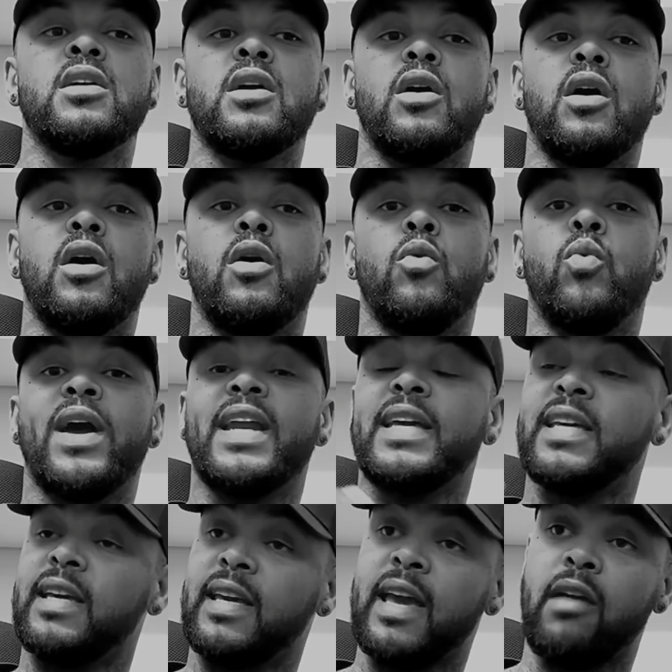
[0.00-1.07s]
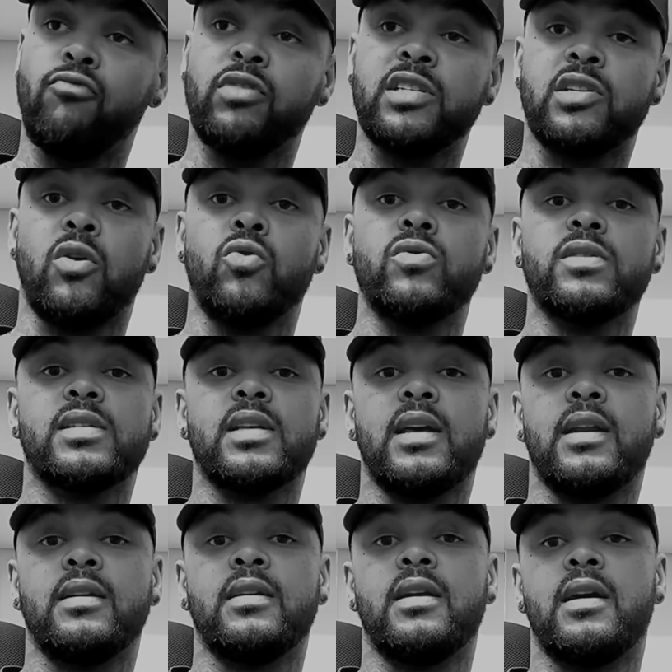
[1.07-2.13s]
where they can get results
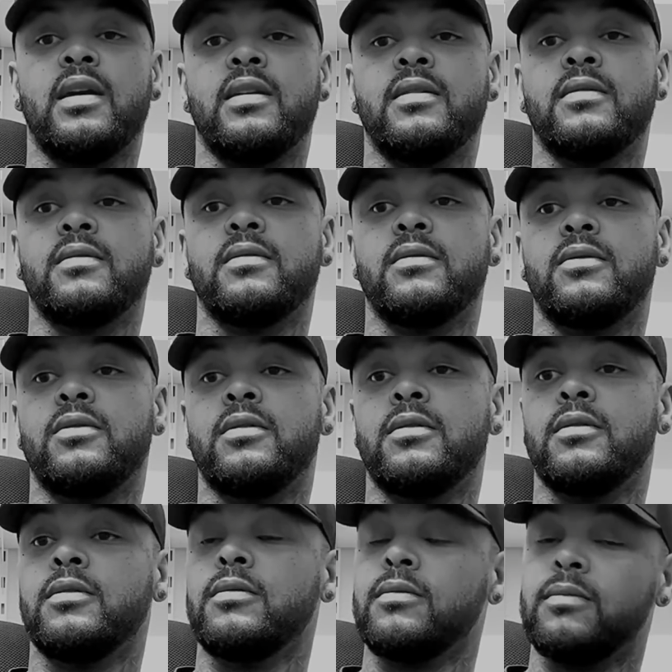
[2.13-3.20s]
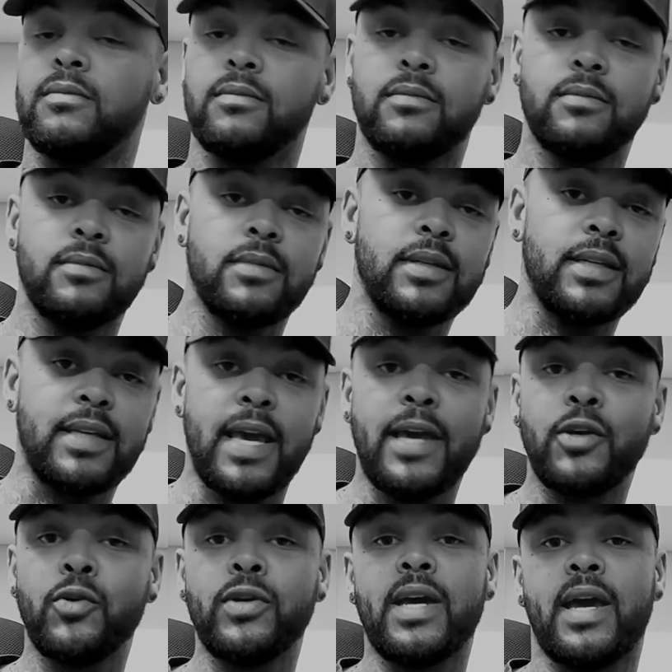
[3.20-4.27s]
and you know, get
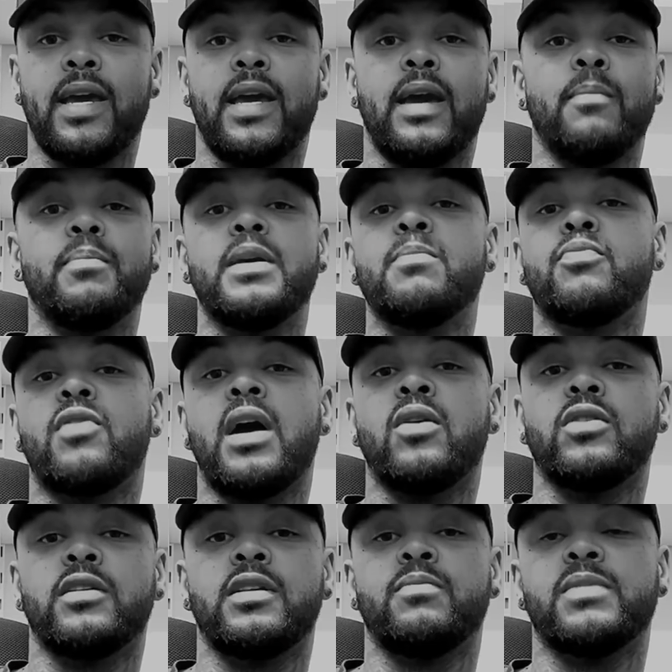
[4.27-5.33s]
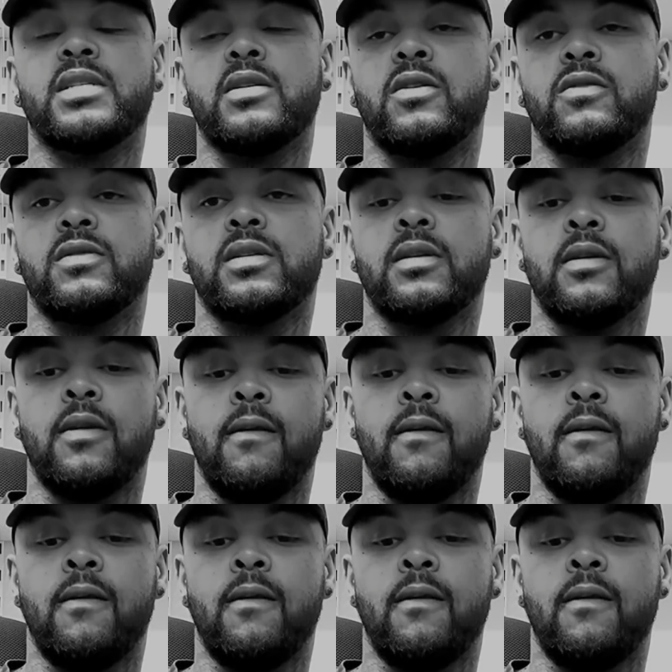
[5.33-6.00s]
good at it and be proud of themselves.